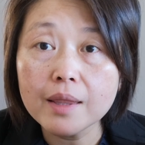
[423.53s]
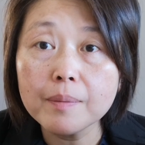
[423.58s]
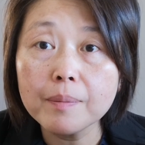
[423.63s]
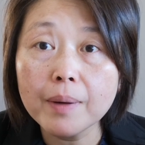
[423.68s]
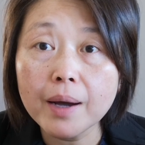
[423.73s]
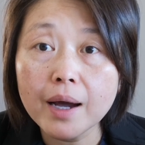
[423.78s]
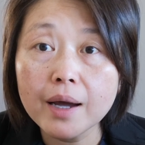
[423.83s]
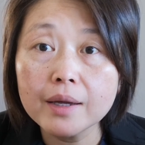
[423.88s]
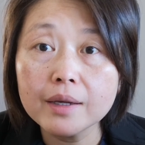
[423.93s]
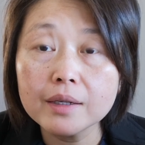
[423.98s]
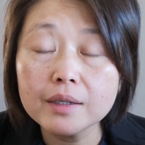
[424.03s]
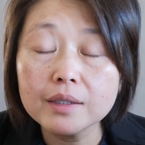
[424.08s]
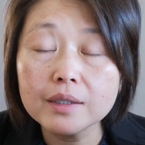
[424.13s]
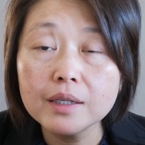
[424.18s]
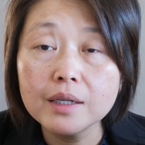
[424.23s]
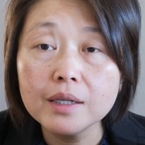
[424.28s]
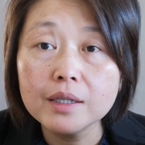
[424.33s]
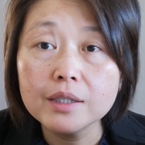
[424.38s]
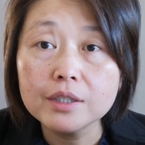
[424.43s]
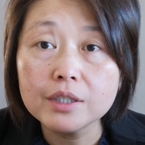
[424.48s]
the buyer
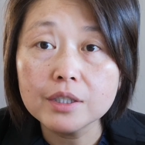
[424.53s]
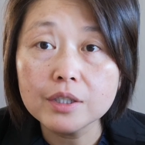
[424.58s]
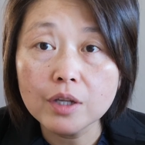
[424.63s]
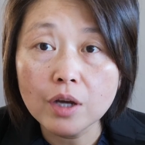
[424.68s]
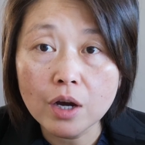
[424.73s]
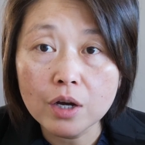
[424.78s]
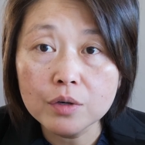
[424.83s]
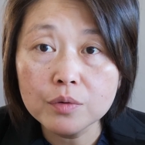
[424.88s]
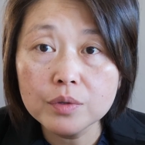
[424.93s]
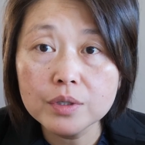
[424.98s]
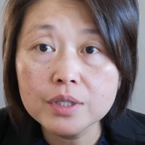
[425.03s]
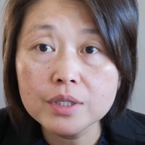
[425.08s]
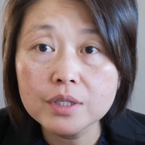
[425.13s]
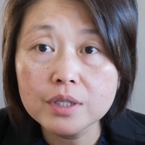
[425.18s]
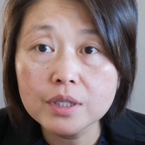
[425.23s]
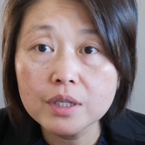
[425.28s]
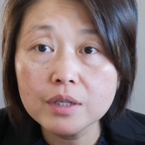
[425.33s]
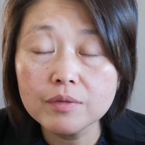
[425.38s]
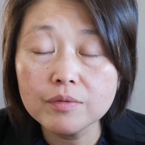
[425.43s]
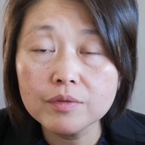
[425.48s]
did not
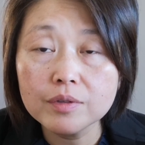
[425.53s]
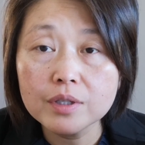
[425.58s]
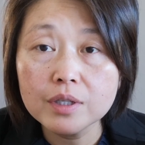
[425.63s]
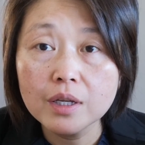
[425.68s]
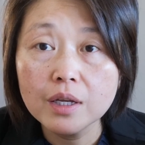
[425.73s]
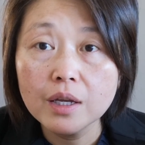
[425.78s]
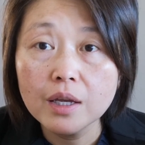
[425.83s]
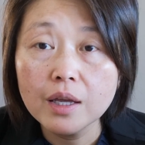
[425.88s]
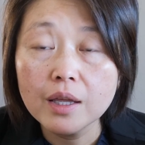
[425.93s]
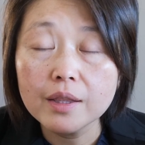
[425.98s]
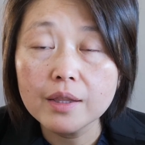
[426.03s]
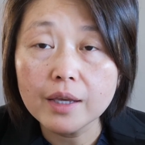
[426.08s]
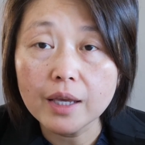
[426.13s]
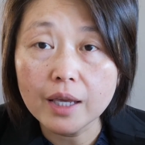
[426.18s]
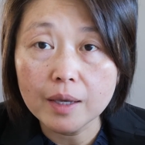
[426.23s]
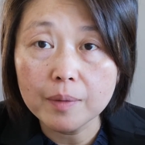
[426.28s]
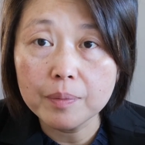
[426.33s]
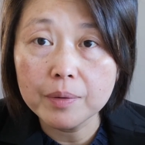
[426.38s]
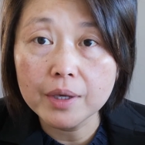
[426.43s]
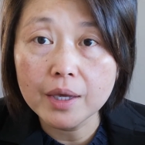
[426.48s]
receive the
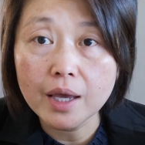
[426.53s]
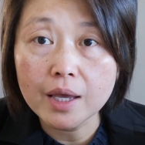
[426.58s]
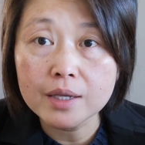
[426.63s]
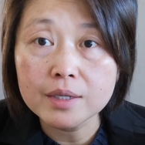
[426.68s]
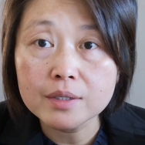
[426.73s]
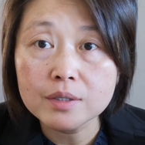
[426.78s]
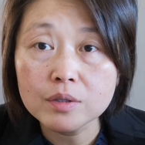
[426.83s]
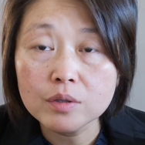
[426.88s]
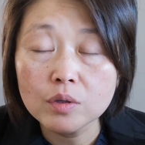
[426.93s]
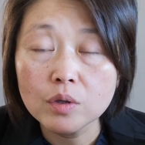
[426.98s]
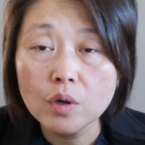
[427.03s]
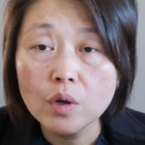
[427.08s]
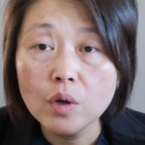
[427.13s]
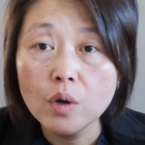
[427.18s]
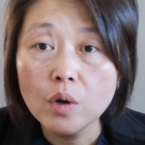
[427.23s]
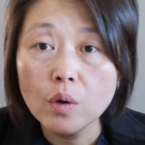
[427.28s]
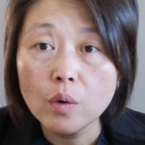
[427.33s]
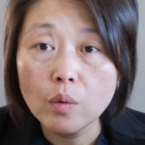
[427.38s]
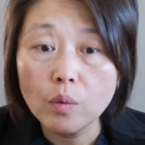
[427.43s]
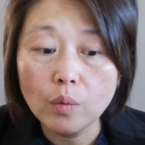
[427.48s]
APS
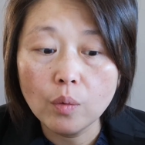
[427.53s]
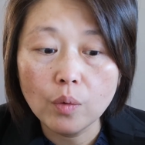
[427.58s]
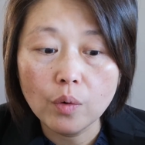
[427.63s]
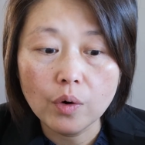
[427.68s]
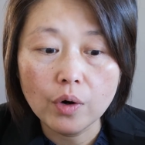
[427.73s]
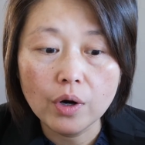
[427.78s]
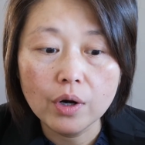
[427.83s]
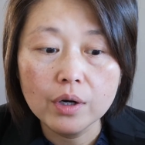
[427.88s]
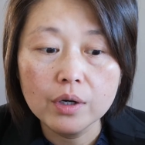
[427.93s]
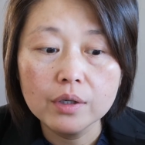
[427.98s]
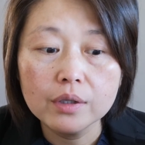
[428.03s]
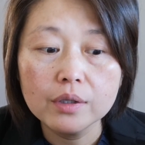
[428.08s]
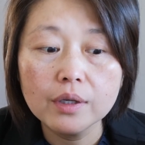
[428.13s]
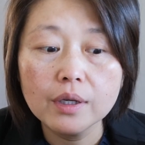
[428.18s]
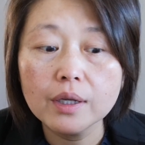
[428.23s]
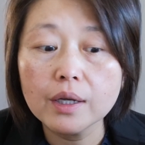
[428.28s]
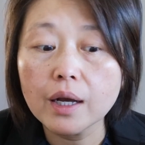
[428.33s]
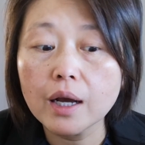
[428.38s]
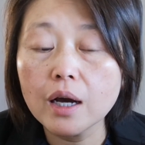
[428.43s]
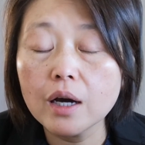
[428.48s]
or
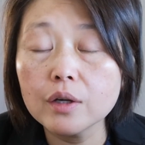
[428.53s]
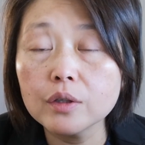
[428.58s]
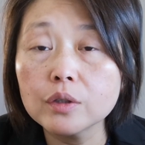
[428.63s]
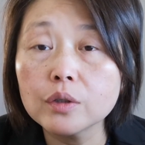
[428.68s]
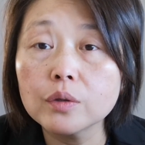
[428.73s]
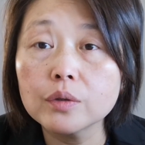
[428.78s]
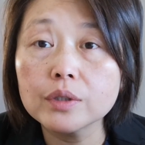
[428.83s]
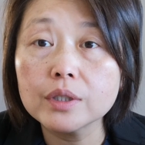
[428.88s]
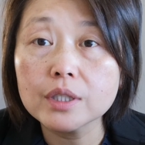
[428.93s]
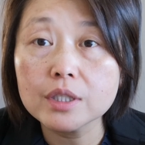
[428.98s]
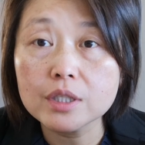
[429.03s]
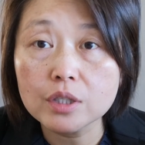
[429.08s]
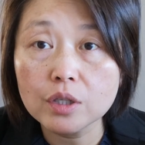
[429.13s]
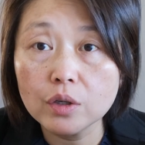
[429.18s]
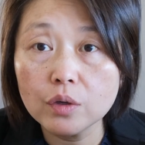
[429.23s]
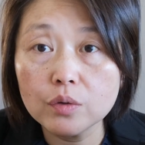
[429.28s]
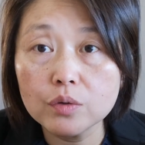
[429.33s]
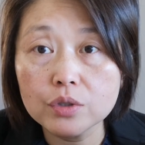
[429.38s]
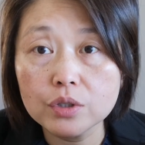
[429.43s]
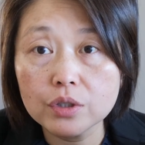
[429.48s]
condo
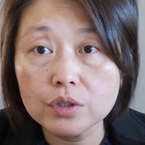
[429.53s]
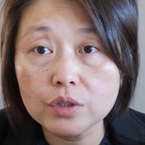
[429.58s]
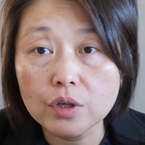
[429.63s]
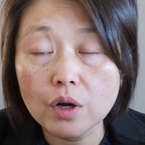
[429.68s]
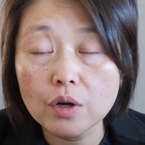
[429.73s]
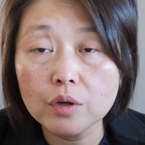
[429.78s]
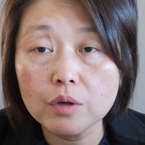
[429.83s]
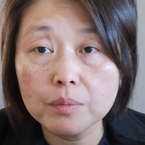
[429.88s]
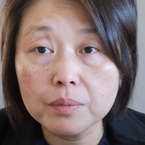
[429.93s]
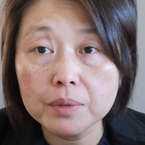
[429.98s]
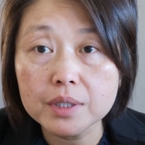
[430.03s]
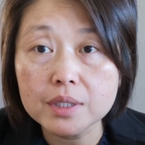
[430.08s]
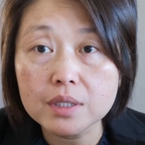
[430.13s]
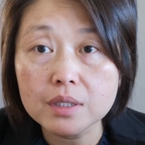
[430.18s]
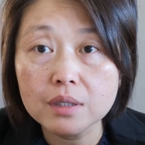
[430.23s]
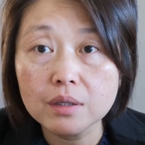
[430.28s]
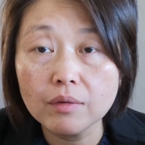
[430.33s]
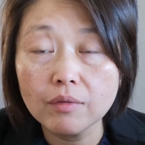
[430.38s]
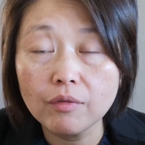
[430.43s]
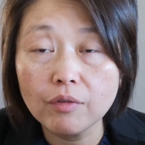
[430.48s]
disclosure
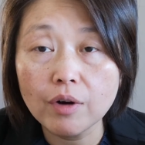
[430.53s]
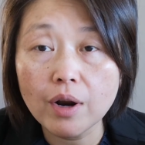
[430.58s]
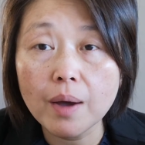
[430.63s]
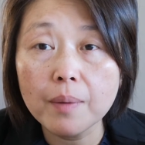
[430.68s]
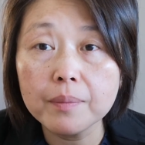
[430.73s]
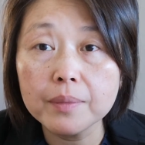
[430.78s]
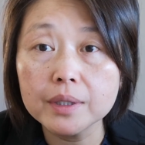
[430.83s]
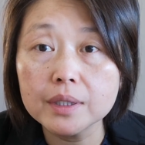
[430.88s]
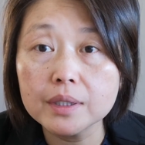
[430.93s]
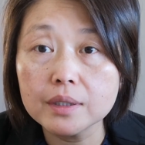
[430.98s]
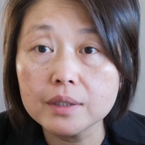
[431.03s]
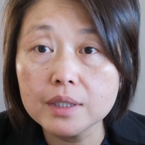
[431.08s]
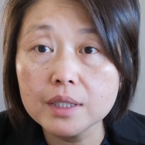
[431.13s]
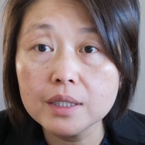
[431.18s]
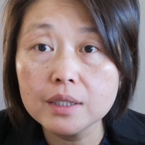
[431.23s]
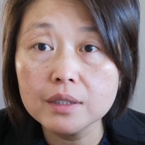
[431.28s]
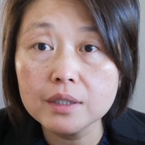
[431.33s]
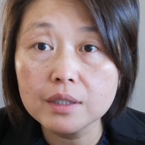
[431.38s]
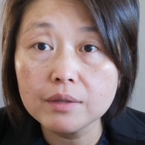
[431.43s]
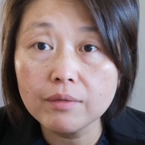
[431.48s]
documents from the
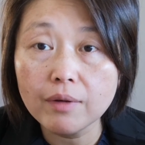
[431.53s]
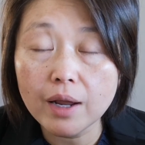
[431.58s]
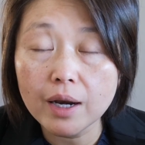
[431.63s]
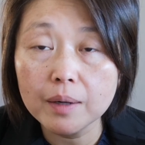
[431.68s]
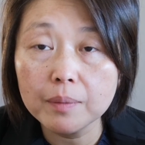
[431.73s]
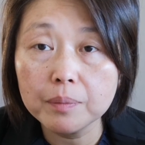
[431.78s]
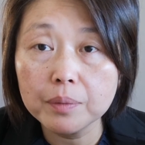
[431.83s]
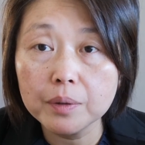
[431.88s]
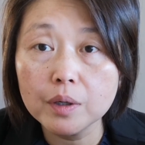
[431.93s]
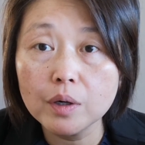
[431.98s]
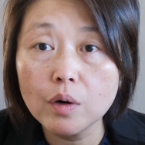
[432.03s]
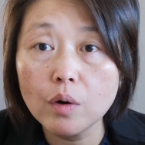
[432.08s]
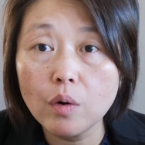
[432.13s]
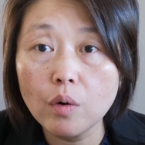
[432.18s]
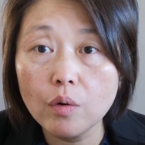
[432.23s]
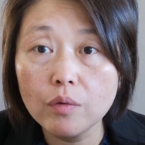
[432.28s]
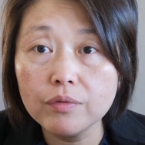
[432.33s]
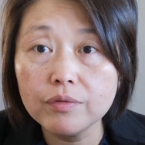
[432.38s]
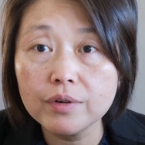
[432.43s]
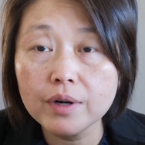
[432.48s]
either developer
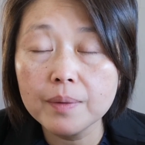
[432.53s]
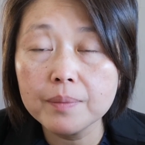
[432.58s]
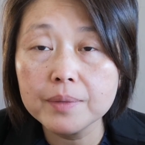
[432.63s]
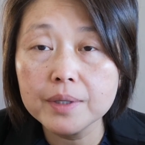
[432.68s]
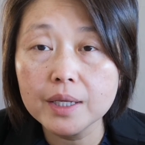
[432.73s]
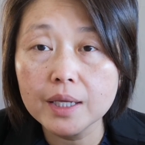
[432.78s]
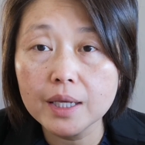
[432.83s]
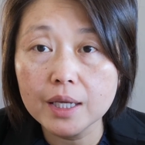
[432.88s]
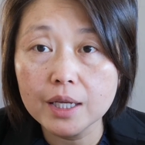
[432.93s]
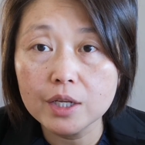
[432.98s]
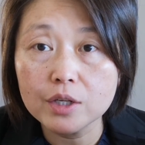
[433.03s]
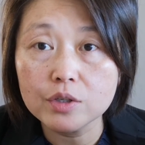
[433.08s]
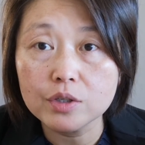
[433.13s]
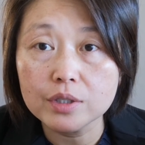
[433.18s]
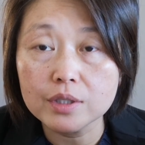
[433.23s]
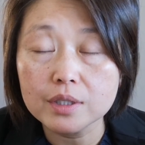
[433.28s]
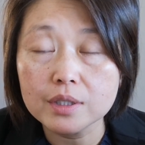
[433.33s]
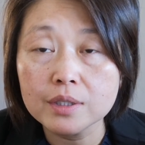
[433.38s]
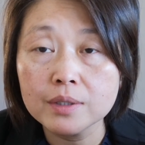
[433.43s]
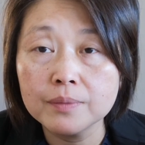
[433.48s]
or from the
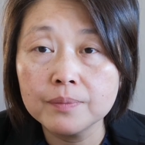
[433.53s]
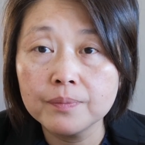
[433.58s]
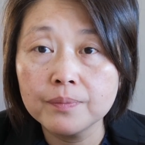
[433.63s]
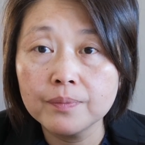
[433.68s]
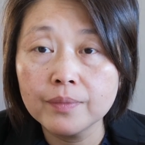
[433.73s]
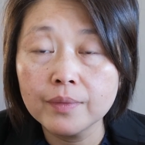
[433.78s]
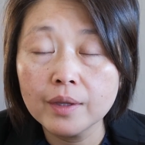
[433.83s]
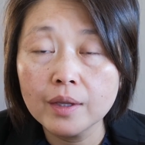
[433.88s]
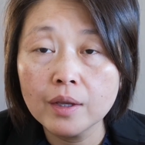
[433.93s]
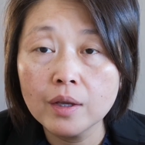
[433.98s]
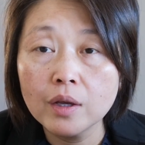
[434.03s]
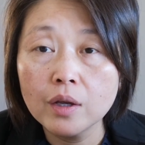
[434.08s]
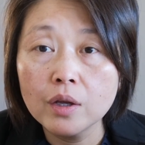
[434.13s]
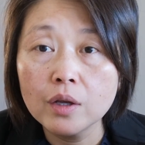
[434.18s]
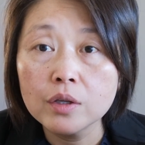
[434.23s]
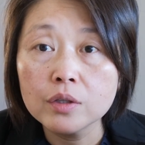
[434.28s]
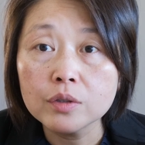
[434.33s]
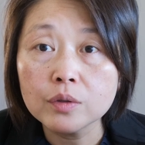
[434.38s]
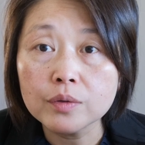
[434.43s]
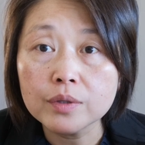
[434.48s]
agent,
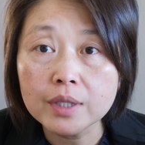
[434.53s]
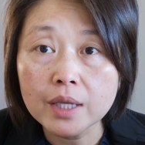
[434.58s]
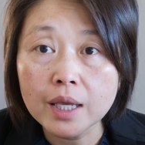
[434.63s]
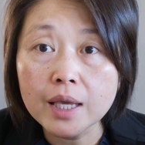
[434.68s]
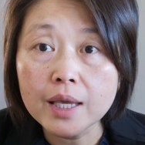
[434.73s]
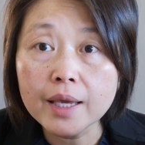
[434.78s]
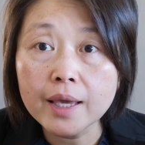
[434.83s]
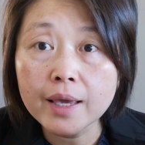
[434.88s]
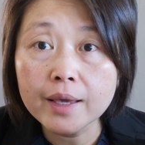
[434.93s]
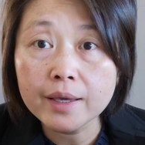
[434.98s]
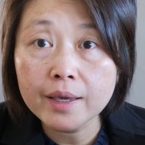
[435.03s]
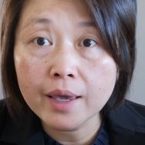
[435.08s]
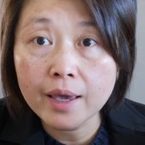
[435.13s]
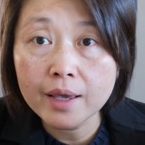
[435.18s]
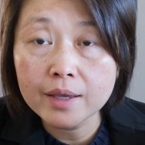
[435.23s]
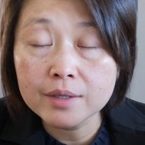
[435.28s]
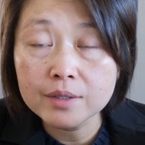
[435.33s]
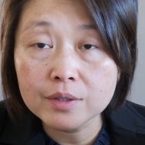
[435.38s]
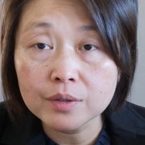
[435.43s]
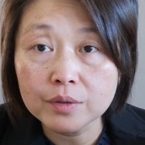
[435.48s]
so they can
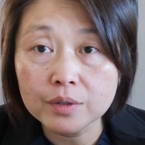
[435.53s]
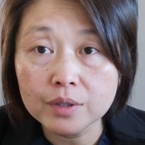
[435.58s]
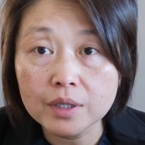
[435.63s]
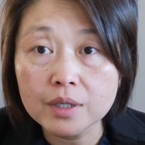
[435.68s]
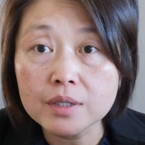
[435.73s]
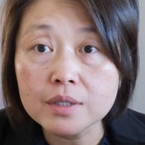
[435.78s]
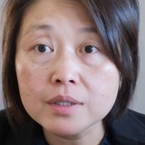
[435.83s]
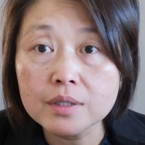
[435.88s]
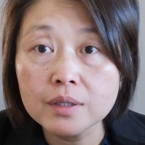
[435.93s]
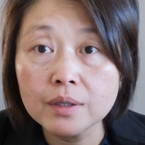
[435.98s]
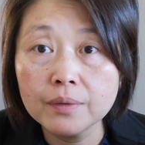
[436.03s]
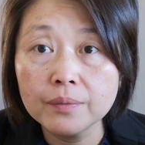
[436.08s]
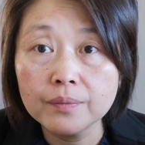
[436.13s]
cancel this